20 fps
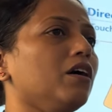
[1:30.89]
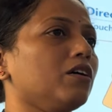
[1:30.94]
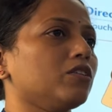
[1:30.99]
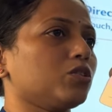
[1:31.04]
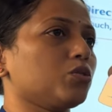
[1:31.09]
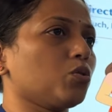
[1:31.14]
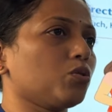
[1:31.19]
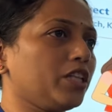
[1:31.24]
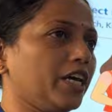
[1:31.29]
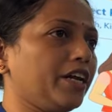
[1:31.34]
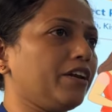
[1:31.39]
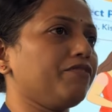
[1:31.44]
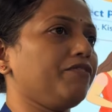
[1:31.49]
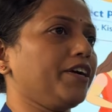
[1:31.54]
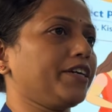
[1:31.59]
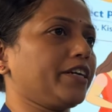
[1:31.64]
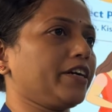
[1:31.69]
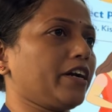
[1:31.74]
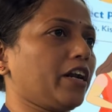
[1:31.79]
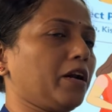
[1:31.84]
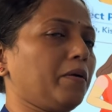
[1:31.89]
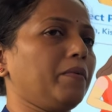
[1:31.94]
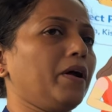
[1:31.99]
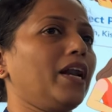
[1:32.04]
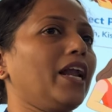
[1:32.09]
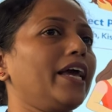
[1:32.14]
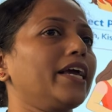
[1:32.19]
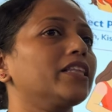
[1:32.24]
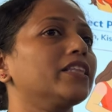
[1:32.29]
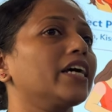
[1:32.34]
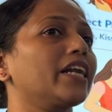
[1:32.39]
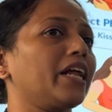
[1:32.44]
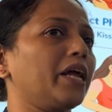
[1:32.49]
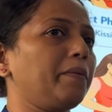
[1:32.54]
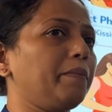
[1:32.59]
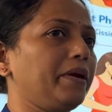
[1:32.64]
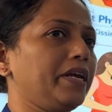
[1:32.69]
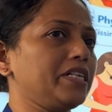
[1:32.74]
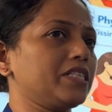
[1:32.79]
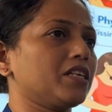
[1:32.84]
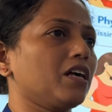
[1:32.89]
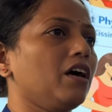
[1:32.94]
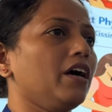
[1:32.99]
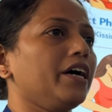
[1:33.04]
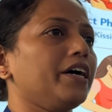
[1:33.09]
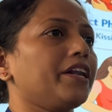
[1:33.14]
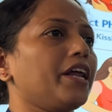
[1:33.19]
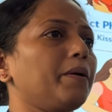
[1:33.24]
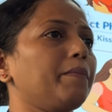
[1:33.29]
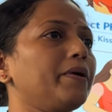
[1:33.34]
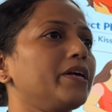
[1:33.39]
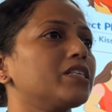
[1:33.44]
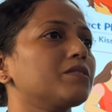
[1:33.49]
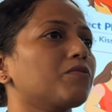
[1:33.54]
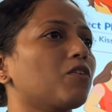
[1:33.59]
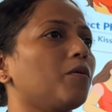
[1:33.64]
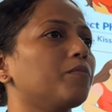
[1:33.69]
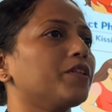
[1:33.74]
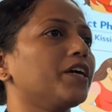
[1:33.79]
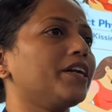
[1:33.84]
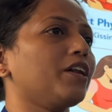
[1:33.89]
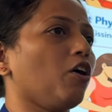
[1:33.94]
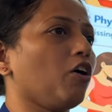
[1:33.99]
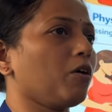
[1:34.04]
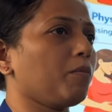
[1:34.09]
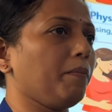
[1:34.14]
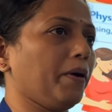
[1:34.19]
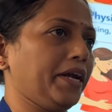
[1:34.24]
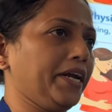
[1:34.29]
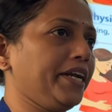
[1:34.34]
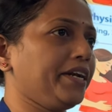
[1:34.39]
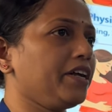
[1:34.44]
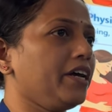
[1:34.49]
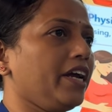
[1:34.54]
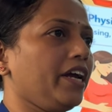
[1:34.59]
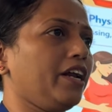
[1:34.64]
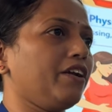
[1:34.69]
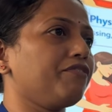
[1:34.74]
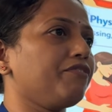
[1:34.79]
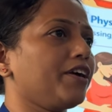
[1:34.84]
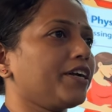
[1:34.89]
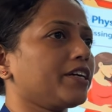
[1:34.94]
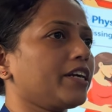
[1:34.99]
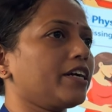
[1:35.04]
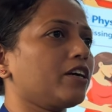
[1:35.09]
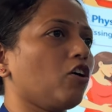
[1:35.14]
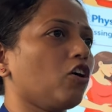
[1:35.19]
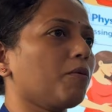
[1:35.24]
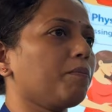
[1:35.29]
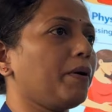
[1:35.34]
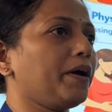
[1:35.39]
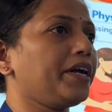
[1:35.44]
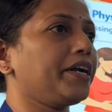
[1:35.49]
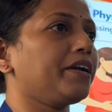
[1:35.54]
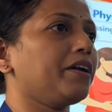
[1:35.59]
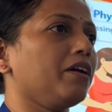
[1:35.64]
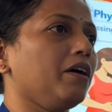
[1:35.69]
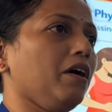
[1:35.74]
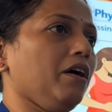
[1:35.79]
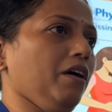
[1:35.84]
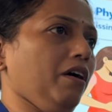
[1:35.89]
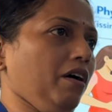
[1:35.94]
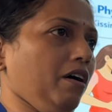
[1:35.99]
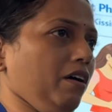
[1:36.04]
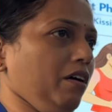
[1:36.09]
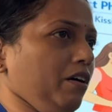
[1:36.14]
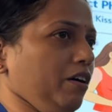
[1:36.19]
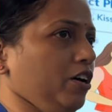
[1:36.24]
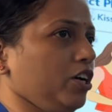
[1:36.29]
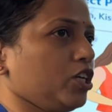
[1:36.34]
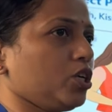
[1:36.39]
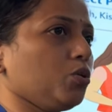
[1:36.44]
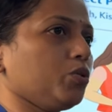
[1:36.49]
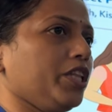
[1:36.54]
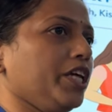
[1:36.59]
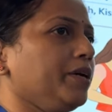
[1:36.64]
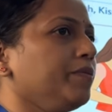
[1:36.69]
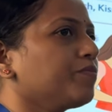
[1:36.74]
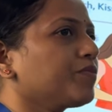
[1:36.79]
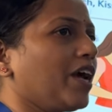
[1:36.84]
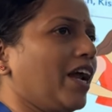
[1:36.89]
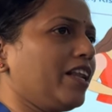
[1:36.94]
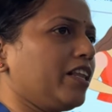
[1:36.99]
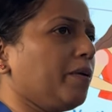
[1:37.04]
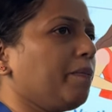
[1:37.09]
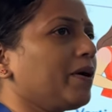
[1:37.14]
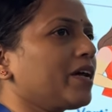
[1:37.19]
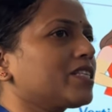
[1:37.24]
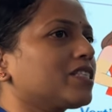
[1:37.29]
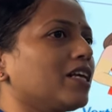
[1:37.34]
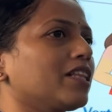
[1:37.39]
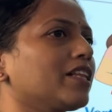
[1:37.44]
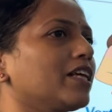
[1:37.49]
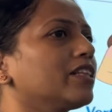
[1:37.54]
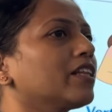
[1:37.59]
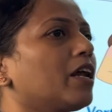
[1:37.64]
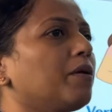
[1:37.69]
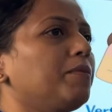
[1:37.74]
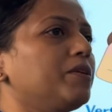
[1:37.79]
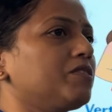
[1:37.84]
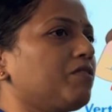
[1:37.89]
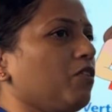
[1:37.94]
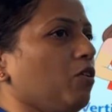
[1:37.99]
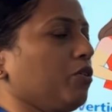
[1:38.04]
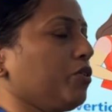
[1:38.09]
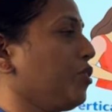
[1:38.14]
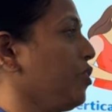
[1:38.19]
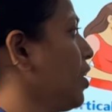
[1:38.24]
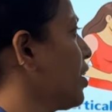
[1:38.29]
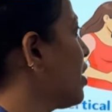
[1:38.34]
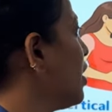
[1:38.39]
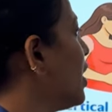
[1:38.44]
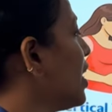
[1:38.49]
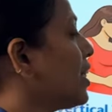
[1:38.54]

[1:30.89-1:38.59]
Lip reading: through the infected animal, like the rabies. Rabies from the dog bite, infected dog bite to the healthy person, then rabies will appear.